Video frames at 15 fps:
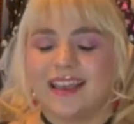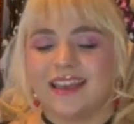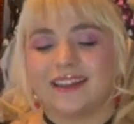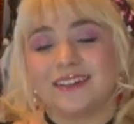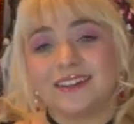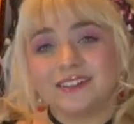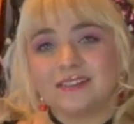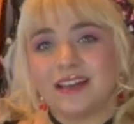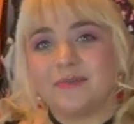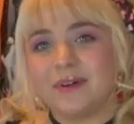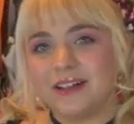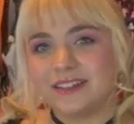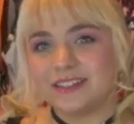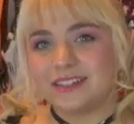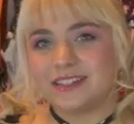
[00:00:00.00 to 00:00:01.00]
And also I
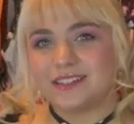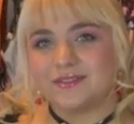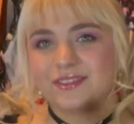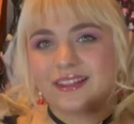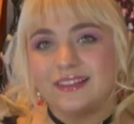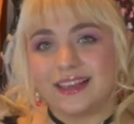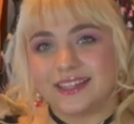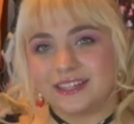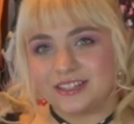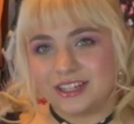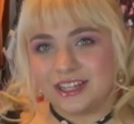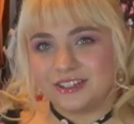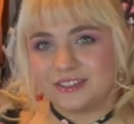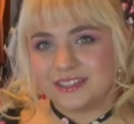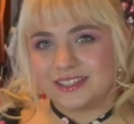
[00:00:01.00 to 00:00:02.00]
apologize for the lighting
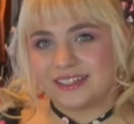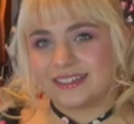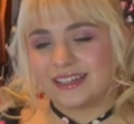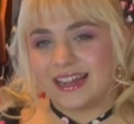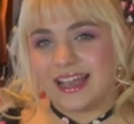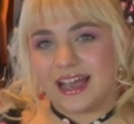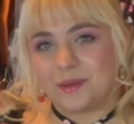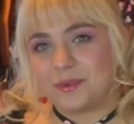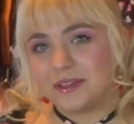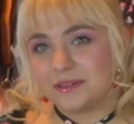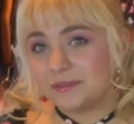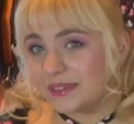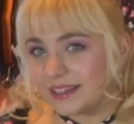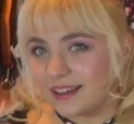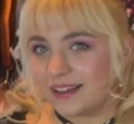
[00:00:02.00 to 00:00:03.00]
changes that are gonna happen
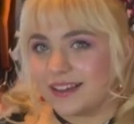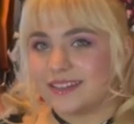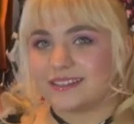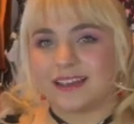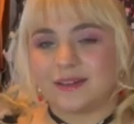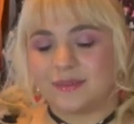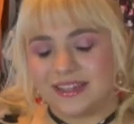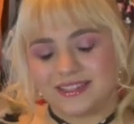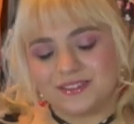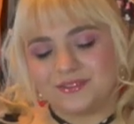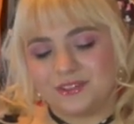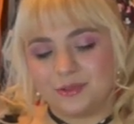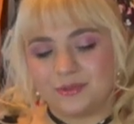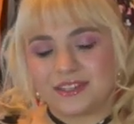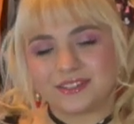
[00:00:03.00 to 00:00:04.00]
because I meant to
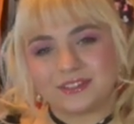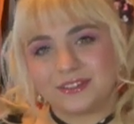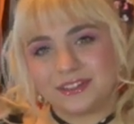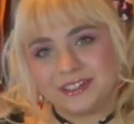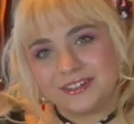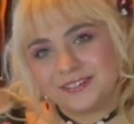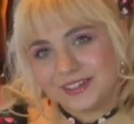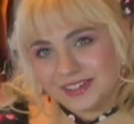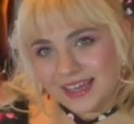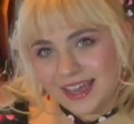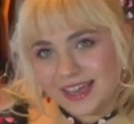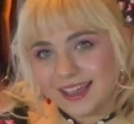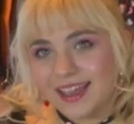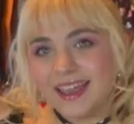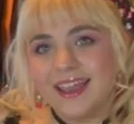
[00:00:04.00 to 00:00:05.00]
film this earlier in the day,